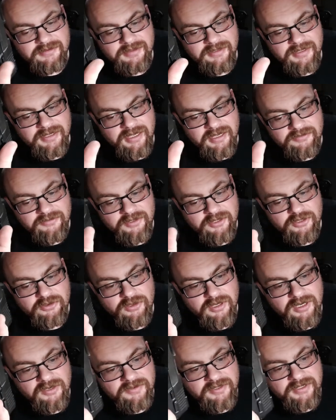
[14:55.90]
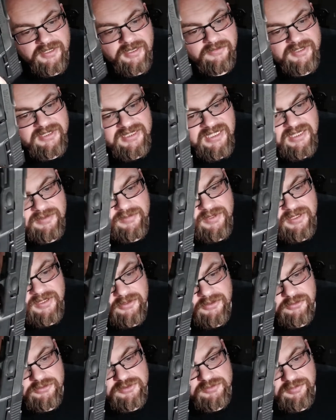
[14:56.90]
having it go off, and every time it
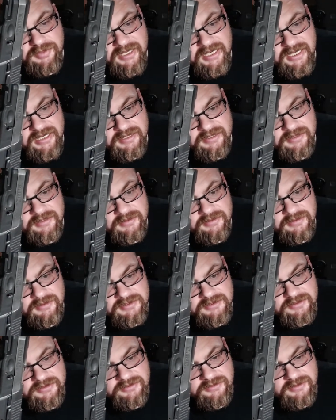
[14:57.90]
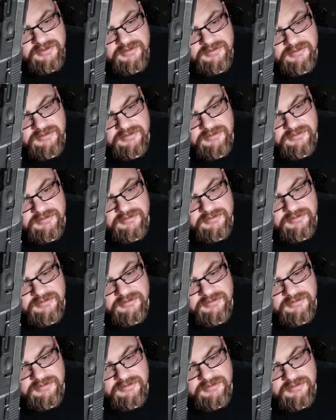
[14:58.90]
goes back, listen to it.
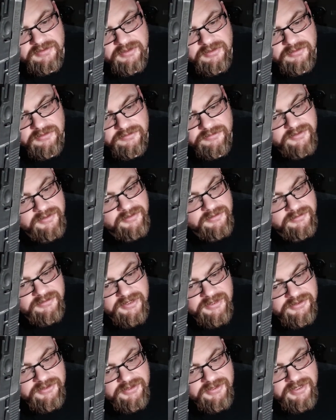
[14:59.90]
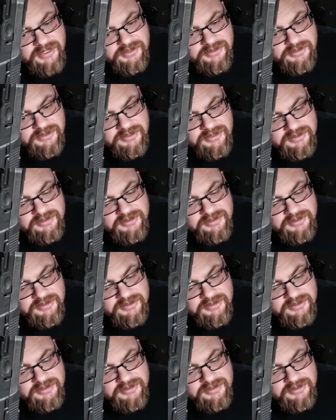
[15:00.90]
I don't know if it'll actually catch it because